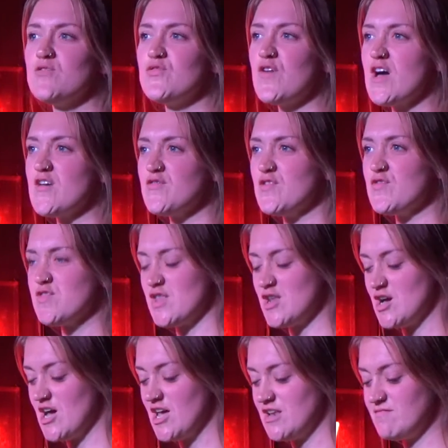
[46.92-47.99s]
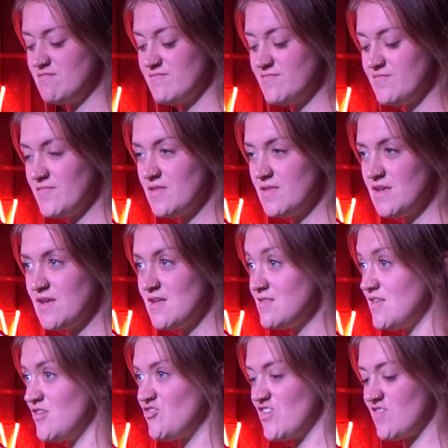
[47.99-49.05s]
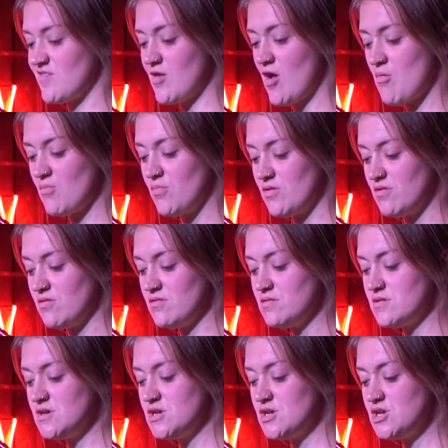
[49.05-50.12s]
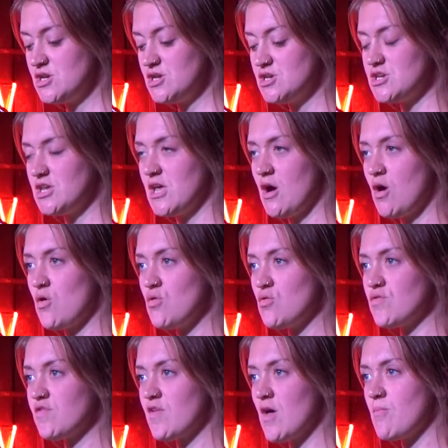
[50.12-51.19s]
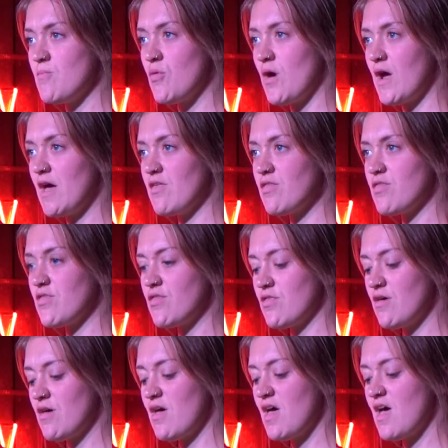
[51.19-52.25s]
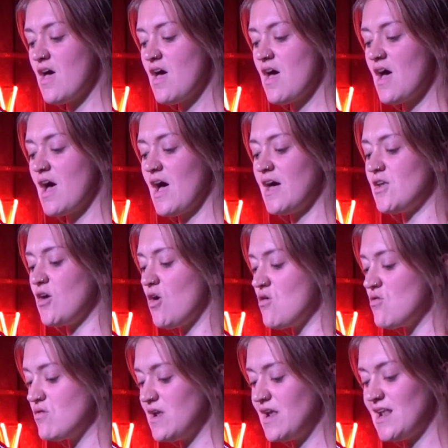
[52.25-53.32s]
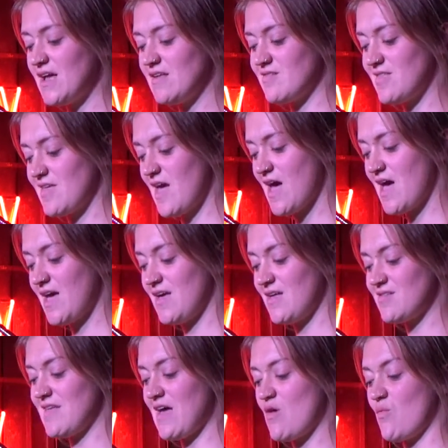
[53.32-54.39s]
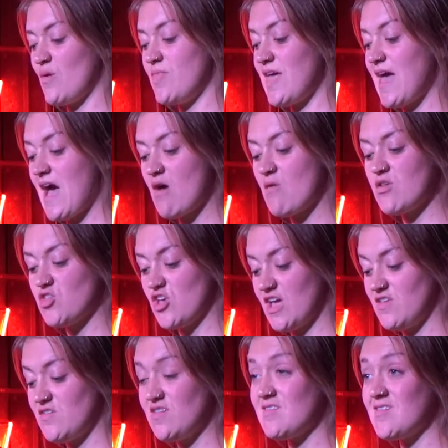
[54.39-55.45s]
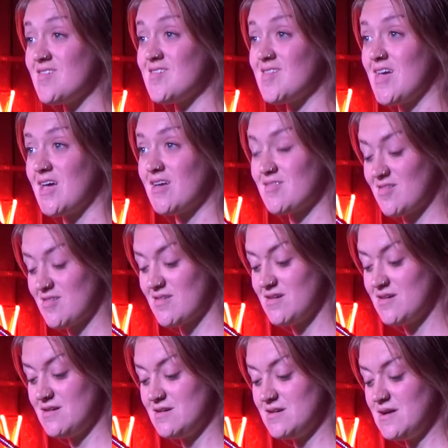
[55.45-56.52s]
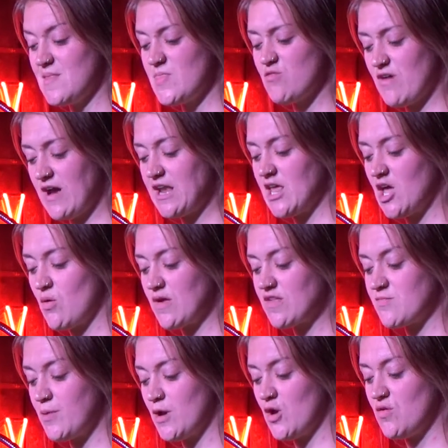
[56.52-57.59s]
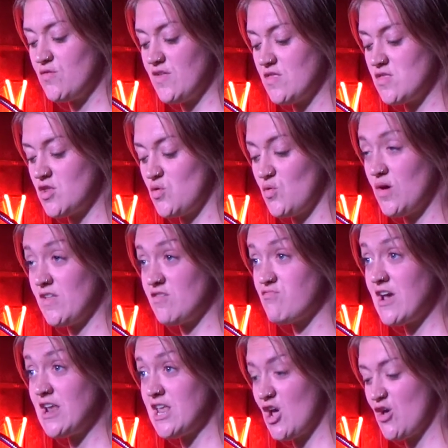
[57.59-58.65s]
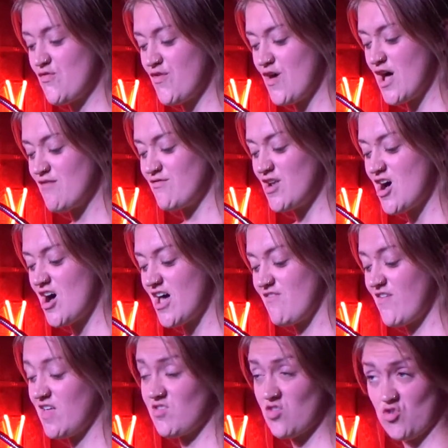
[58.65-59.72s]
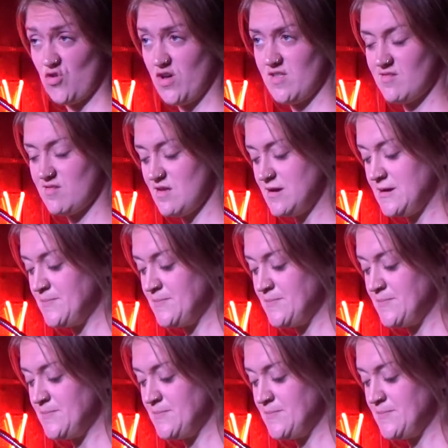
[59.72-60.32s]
Five 59. Digits tumble. She holds her breath and only lets the air hiss out when the hour changes to 6. The radio explodes into noise. Radio 5 live, his choice.